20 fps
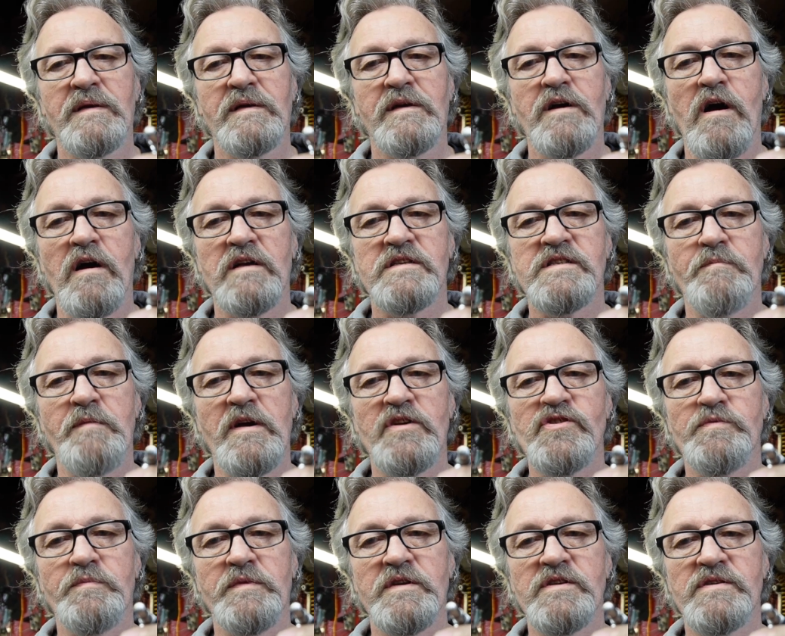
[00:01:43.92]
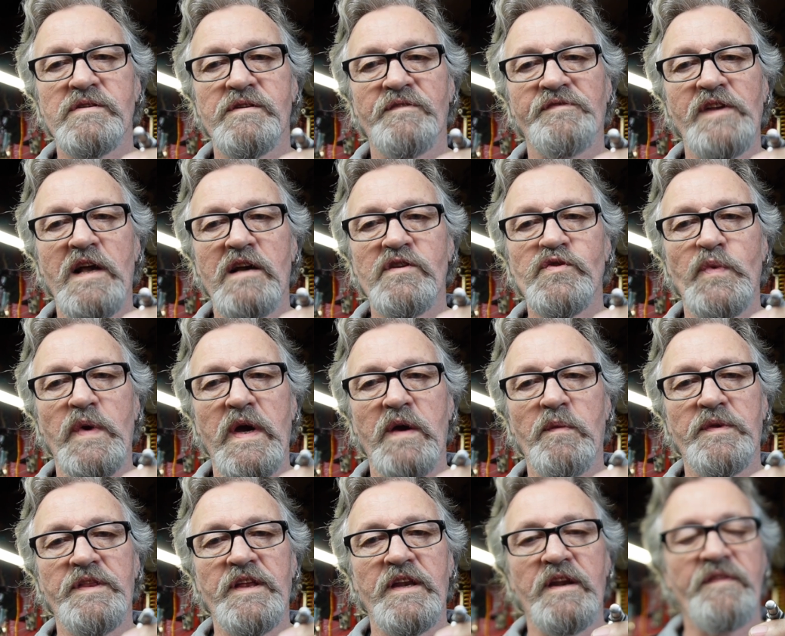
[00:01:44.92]
caused the measurements to fluctuate
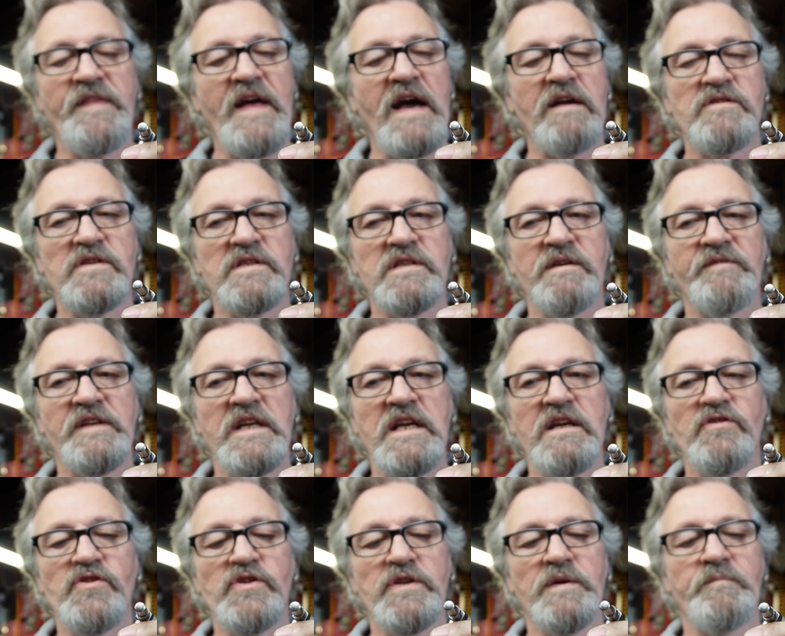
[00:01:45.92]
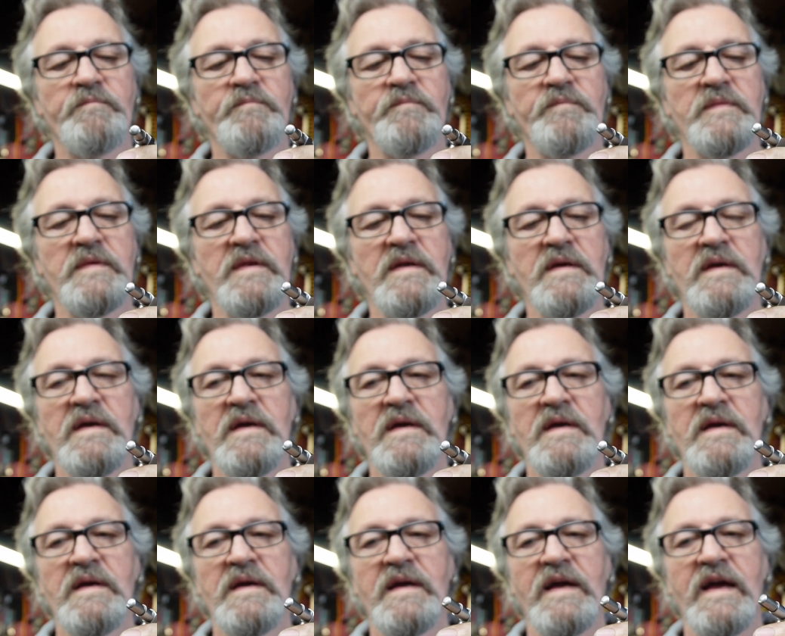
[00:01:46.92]
within 1/1000th of an inch.
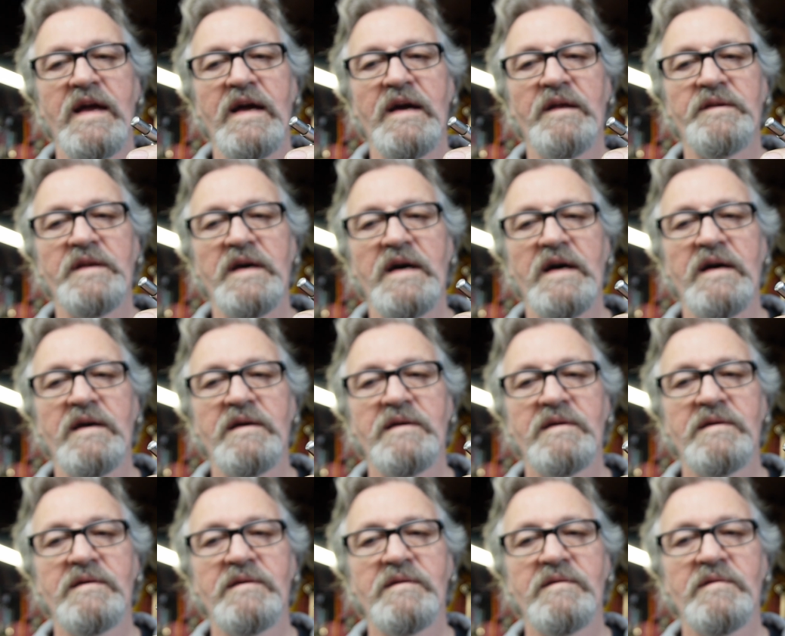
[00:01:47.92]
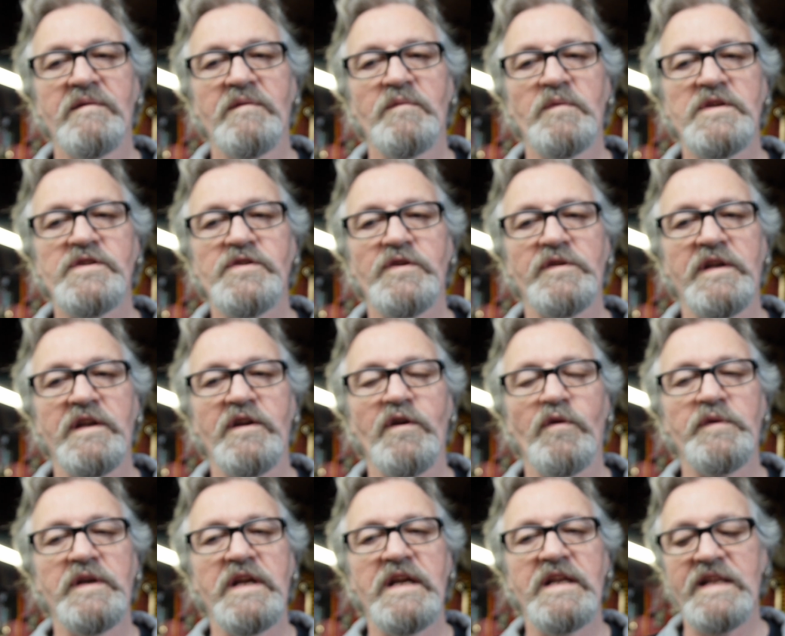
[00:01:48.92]
And we certainly
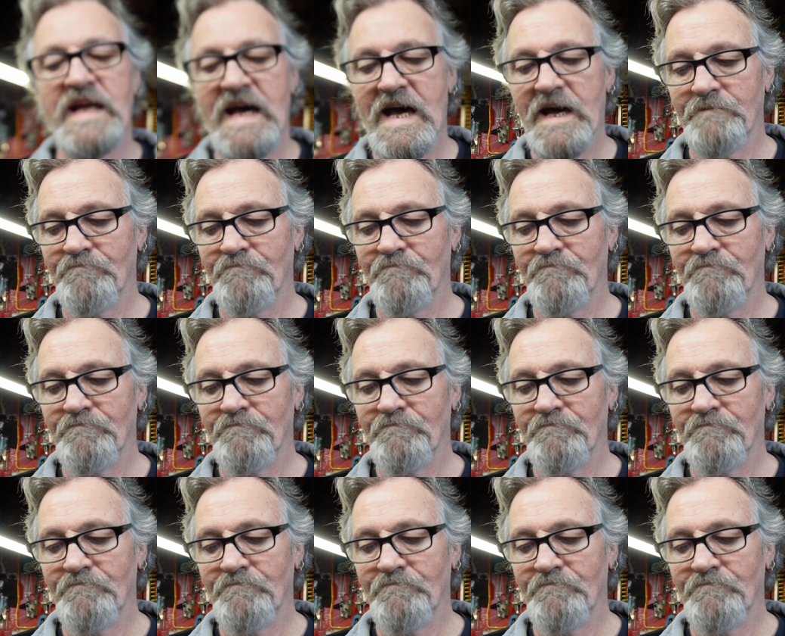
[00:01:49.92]
don't need that.